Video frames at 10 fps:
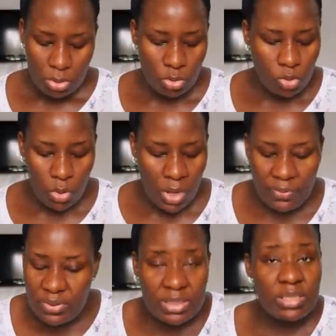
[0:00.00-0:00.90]
you know,
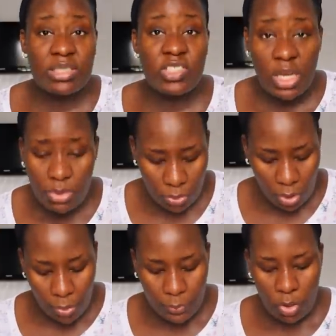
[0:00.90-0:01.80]
everything in
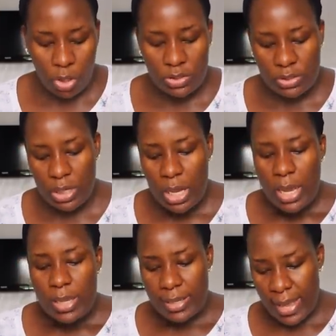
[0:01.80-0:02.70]
general, because
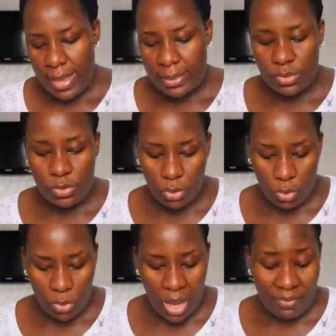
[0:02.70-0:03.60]
yeah,
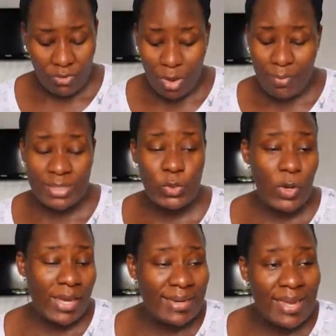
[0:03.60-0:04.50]
so I've gone back to
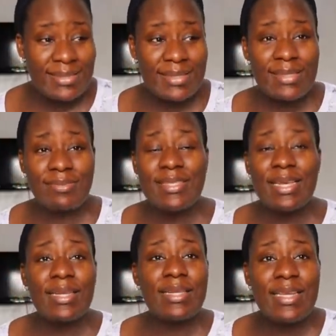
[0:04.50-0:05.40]
organizing
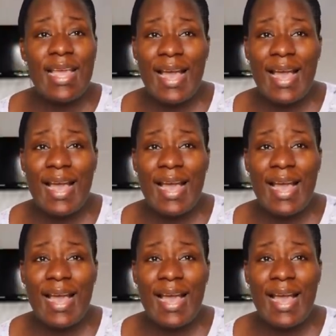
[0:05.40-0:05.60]
recently.